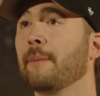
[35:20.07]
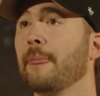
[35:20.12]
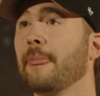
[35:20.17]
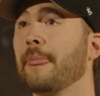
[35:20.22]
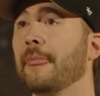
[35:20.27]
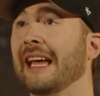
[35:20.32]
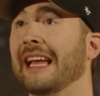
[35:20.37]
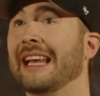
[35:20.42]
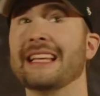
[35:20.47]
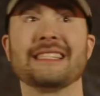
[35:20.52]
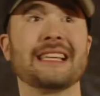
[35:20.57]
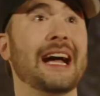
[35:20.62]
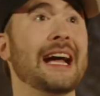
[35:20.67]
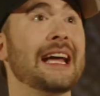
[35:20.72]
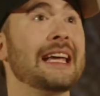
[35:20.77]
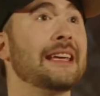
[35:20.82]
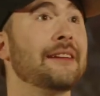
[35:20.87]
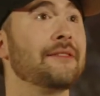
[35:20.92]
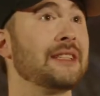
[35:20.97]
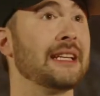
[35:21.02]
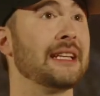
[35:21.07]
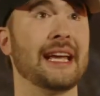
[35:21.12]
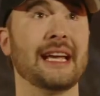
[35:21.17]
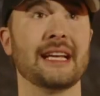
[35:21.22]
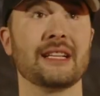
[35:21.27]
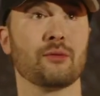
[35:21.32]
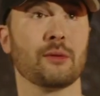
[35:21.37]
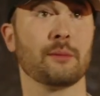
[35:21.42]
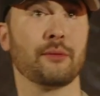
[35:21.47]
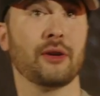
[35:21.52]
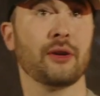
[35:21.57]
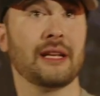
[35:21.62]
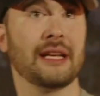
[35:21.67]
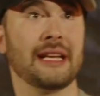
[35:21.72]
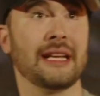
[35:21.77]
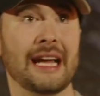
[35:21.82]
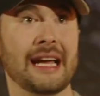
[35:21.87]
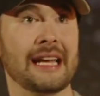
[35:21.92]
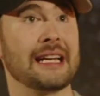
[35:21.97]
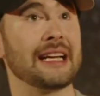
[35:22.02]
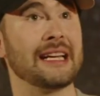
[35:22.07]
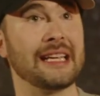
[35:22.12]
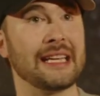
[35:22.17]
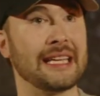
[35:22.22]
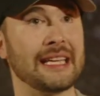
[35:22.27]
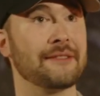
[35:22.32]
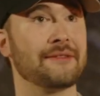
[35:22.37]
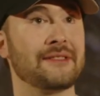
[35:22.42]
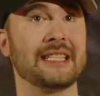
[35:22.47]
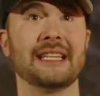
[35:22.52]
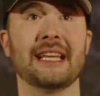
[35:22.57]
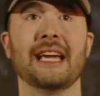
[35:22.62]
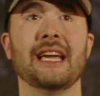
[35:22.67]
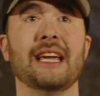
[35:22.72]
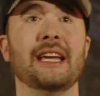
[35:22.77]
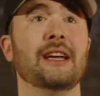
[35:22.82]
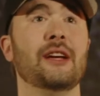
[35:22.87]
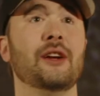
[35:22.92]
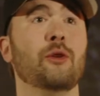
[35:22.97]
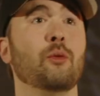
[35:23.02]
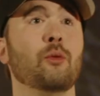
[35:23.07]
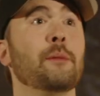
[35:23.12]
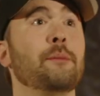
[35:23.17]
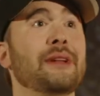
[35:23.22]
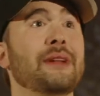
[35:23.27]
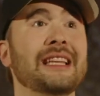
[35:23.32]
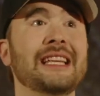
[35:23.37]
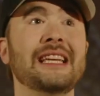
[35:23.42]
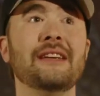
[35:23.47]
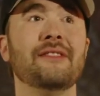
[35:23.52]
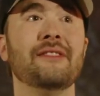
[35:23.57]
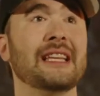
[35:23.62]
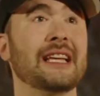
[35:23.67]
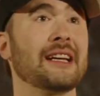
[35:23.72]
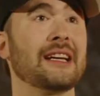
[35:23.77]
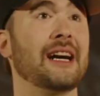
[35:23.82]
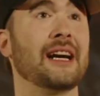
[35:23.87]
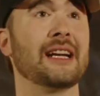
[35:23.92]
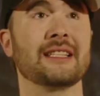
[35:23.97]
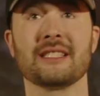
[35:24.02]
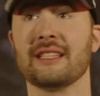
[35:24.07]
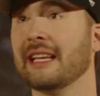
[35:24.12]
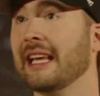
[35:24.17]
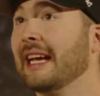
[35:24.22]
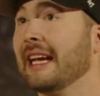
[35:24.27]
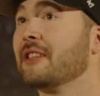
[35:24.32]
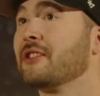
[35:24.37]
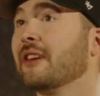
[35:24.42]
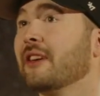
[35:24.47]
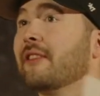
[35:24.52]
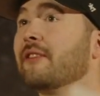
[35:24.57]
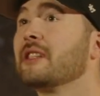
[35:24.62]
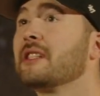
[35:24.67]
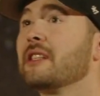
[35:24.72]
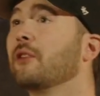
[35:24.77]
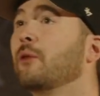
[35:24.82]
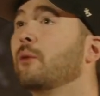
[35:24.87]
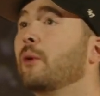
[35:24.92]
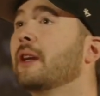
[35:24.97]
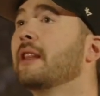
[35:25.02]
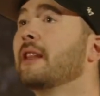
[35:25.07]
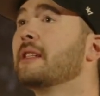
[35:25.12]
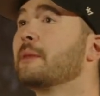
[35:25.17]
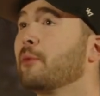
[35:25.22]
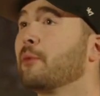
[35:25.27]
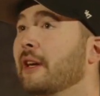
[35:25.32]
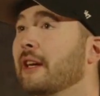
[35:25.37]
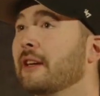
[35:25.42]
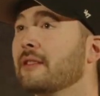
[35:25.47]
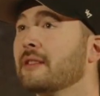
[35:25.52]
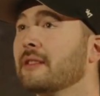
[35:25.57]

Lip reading: And as I give today, as Roberta and I give today, we're believing that God is going to answer every single one of these prayers.